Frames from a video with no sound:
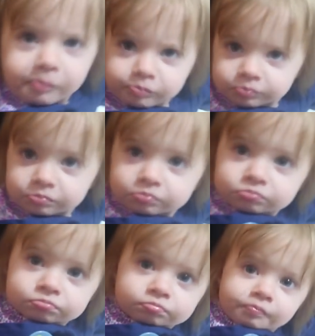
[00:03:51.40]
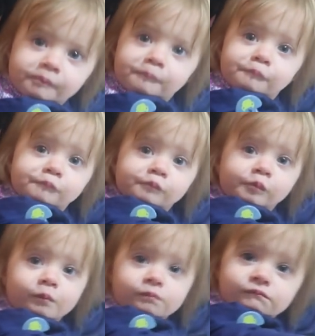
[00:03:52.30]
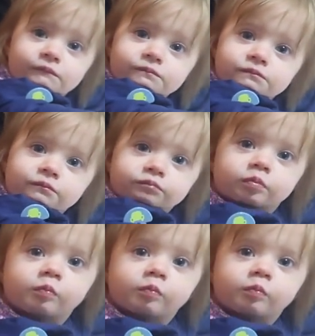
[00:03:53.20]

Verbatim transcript: Yeah, there's something you girls. Where?